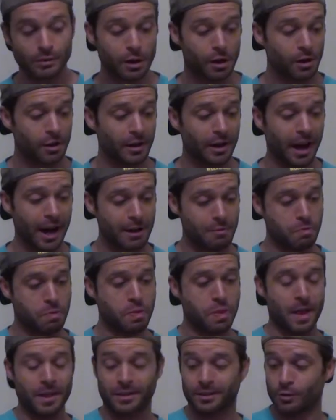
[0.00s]
All right,
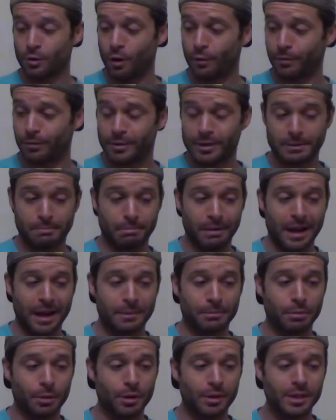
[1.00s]
let's go for this
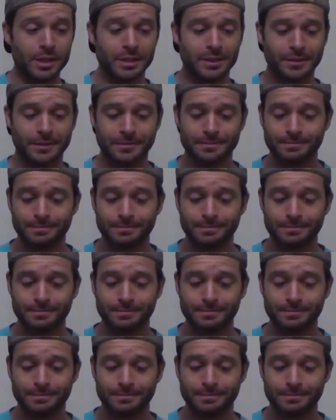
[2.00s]
bad boy.